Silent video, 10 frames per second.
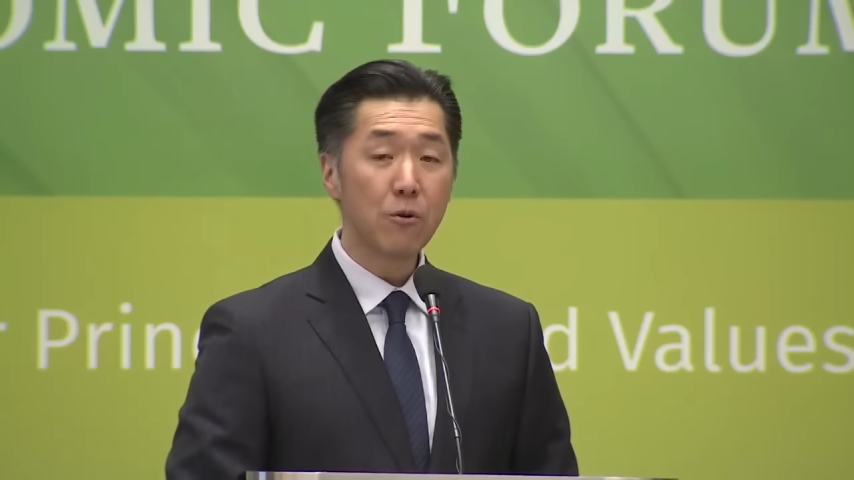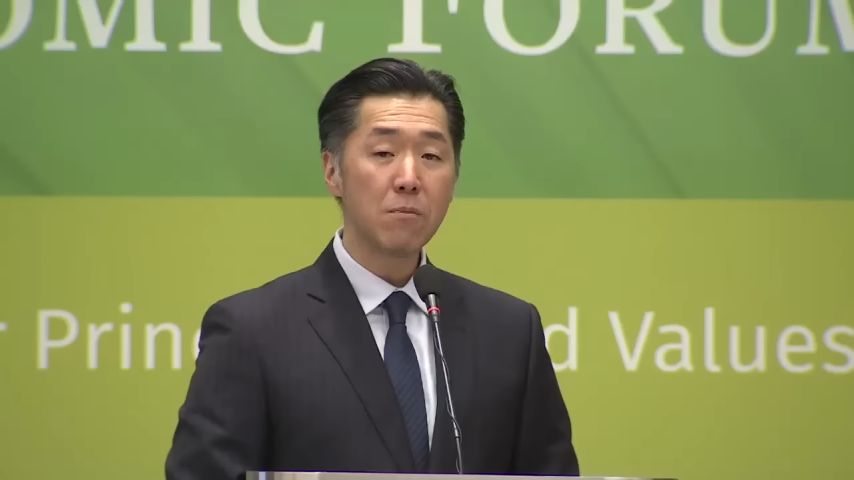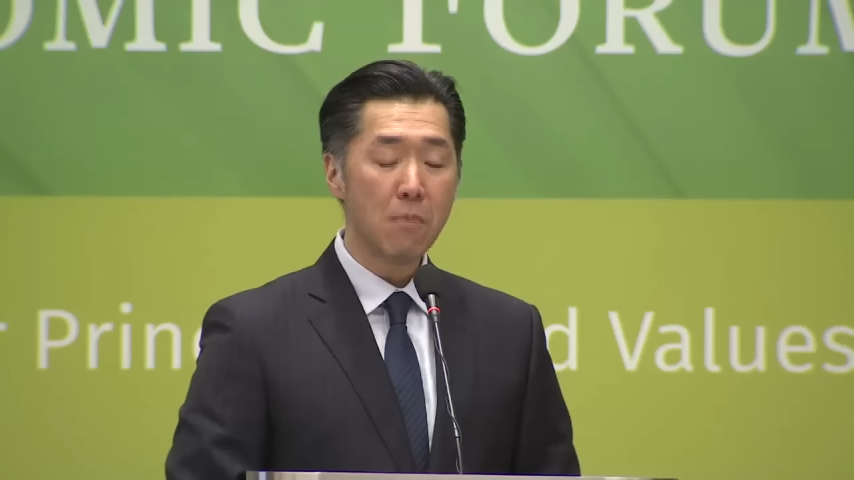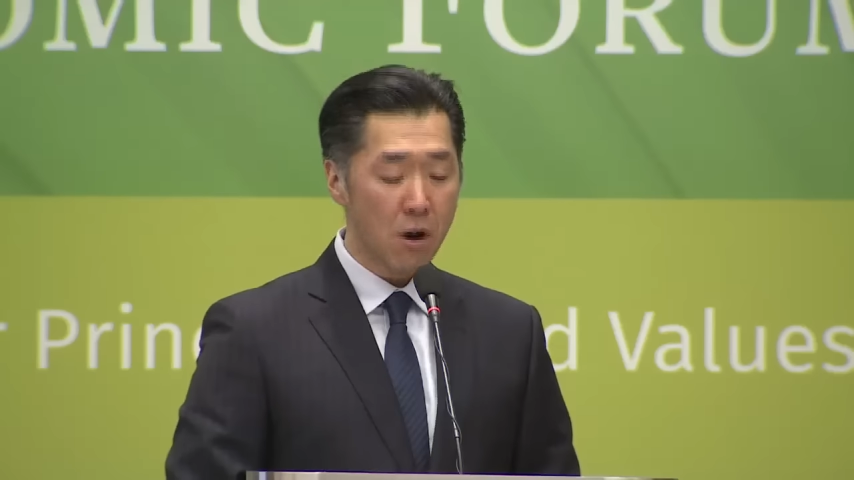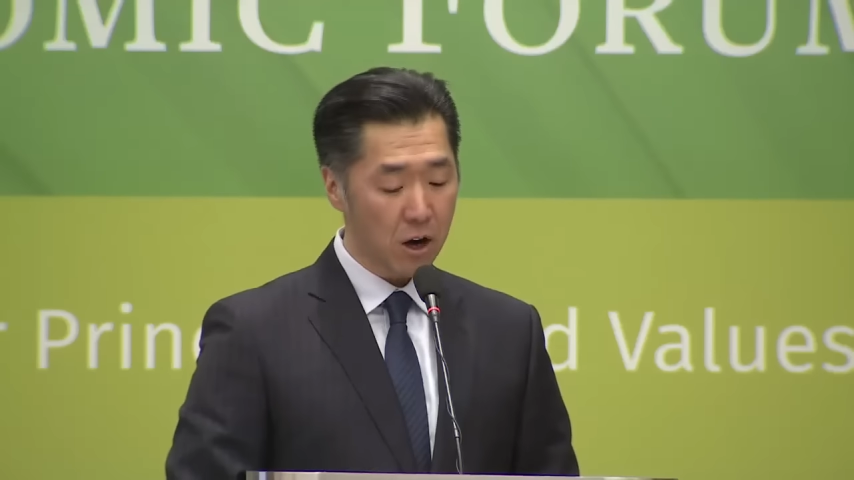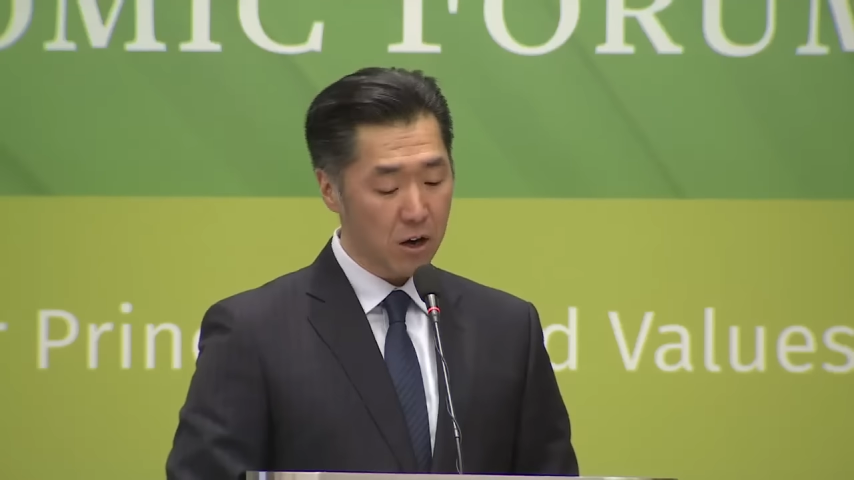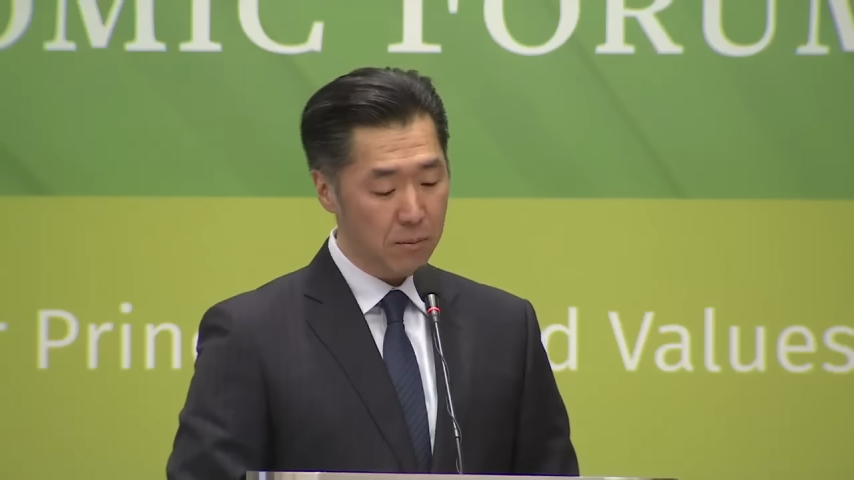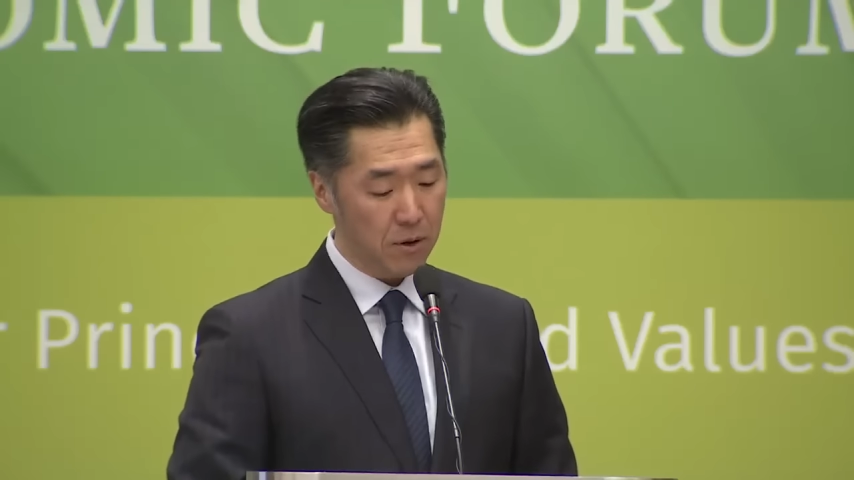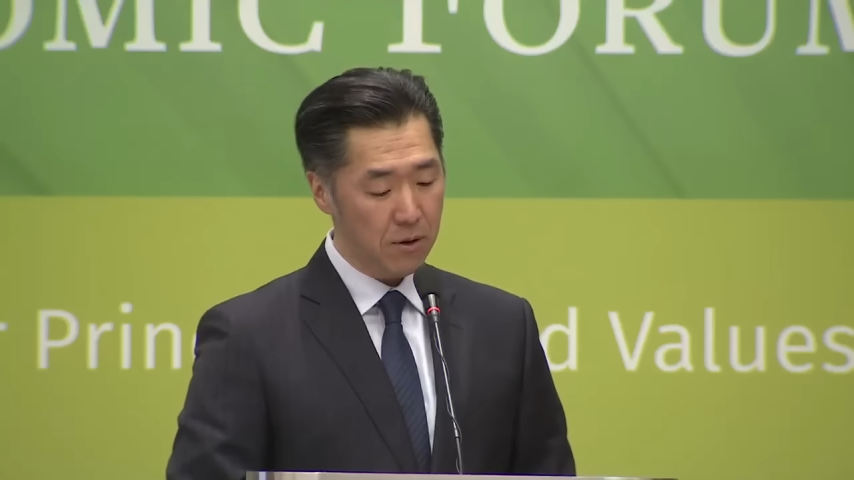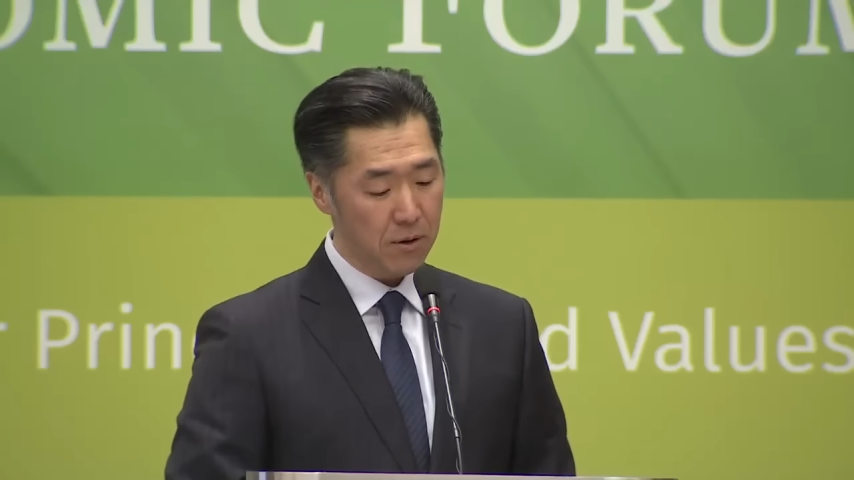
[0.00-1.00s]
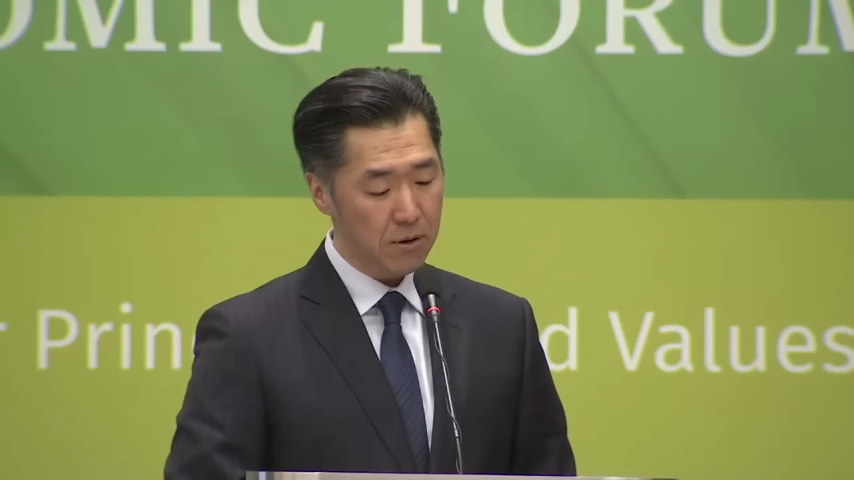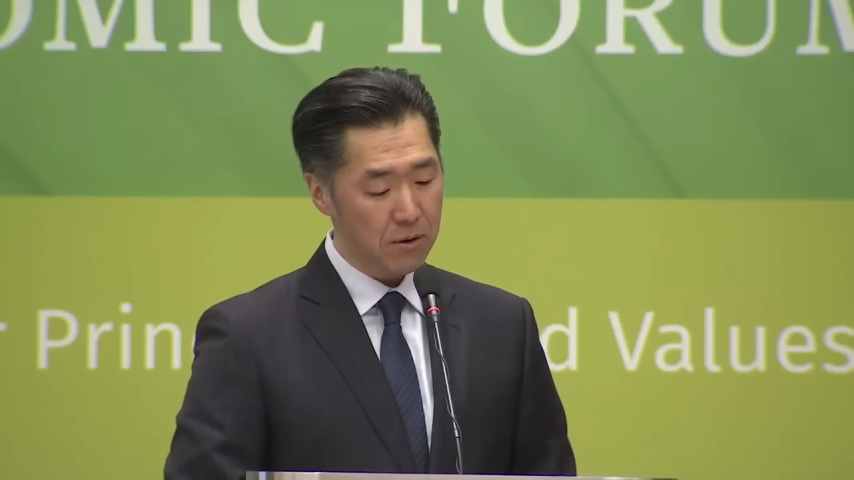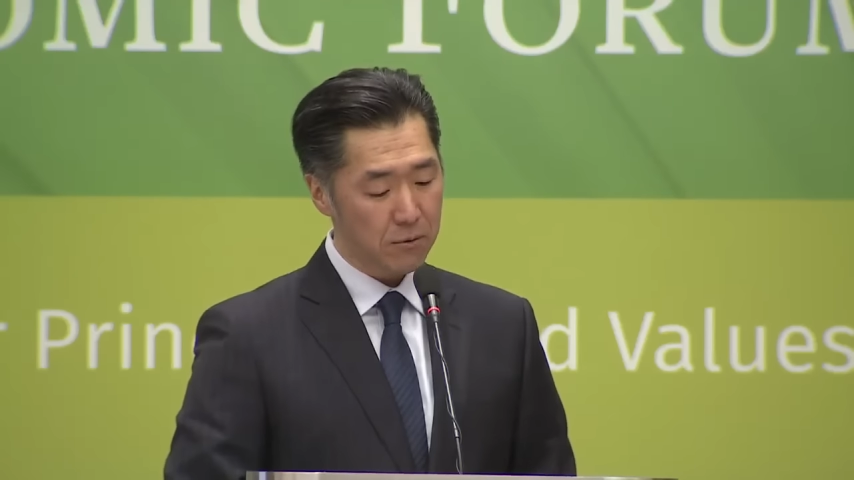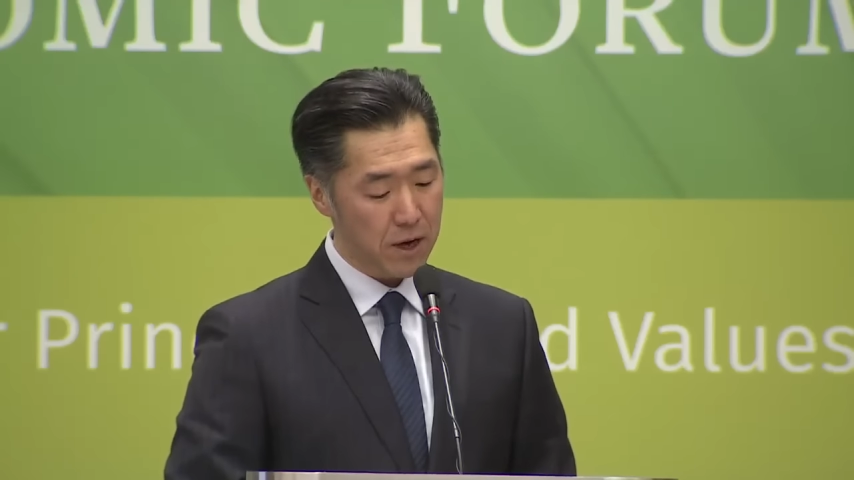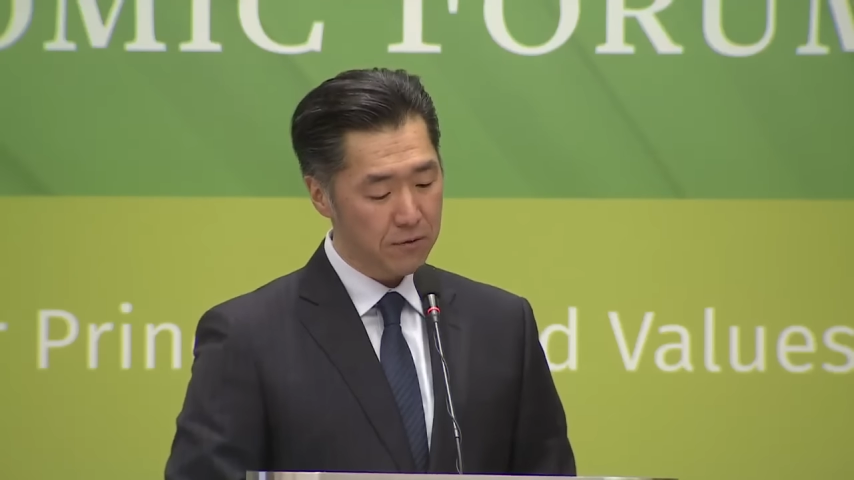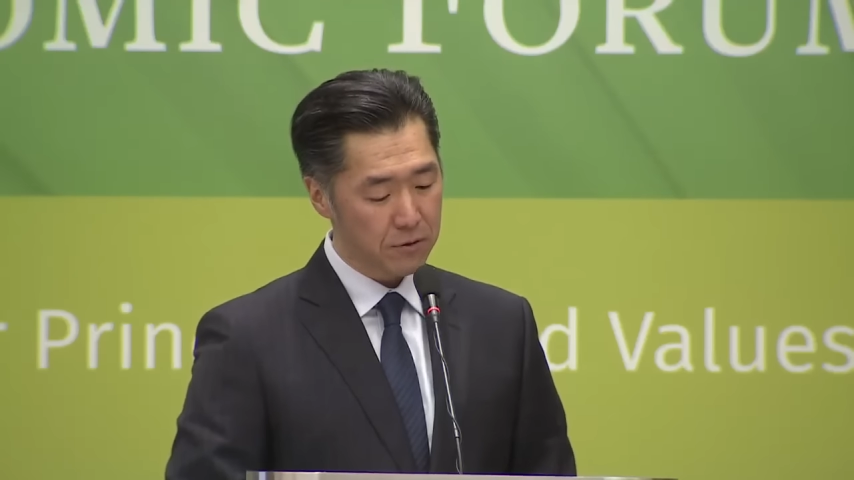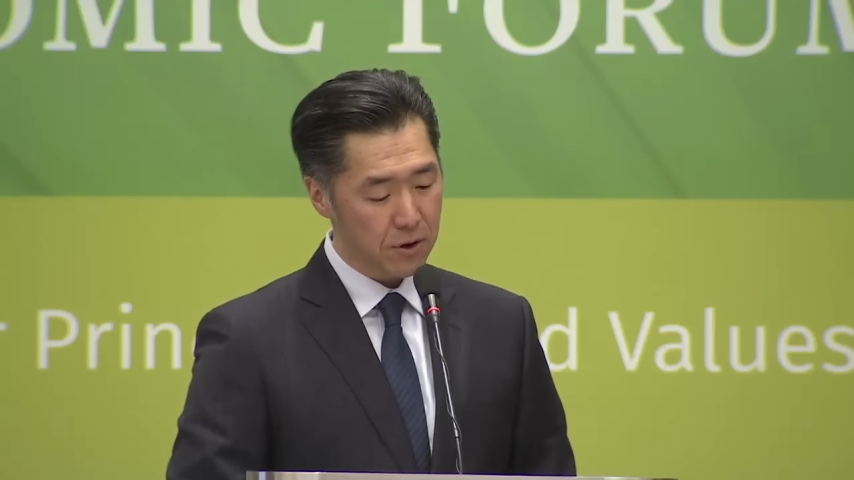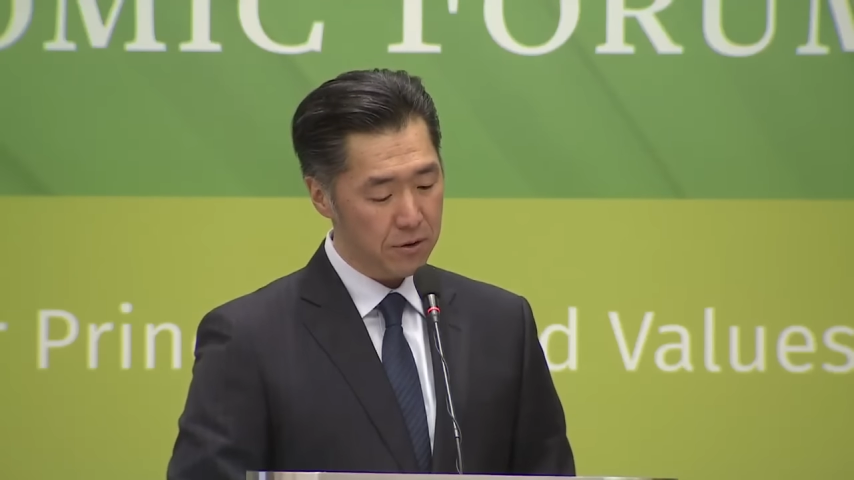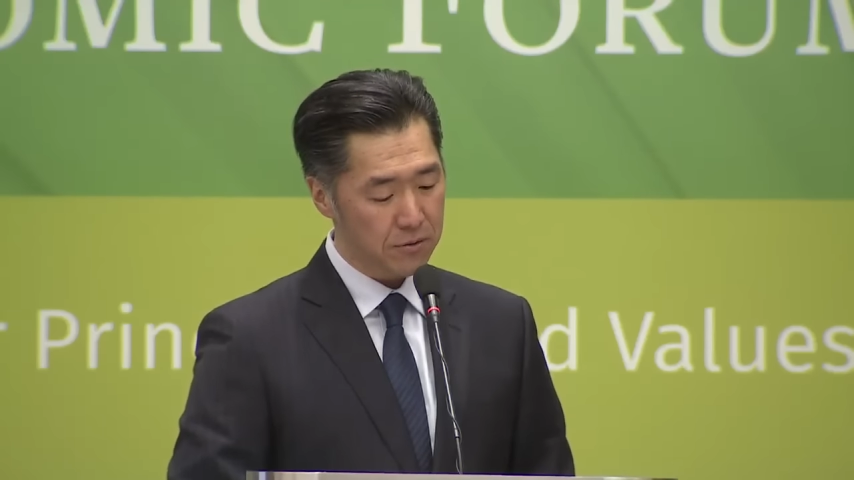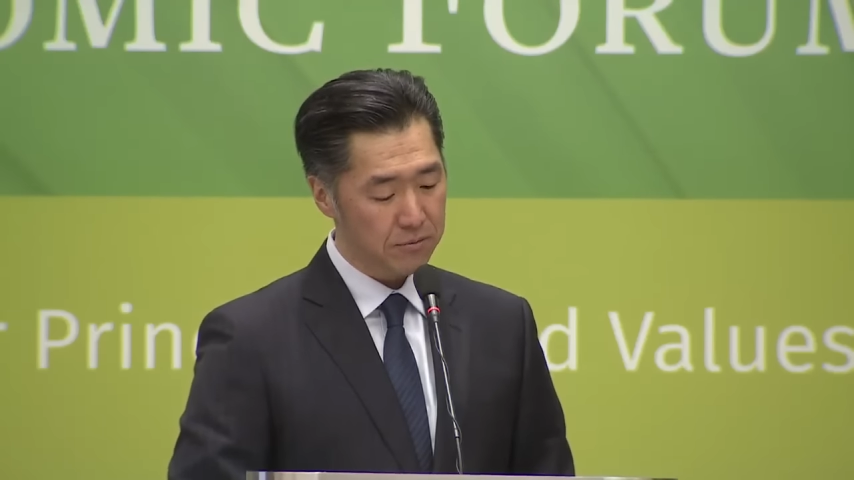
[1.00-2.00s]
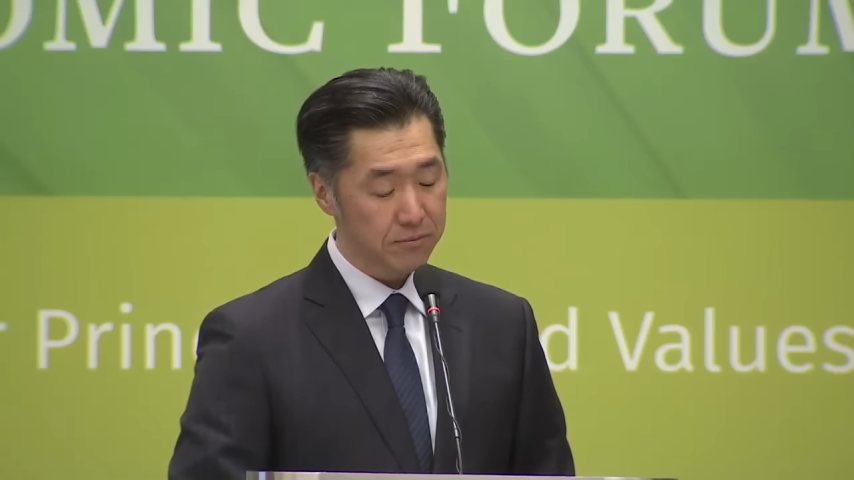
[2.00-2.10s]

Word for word: remarkable rate of growth,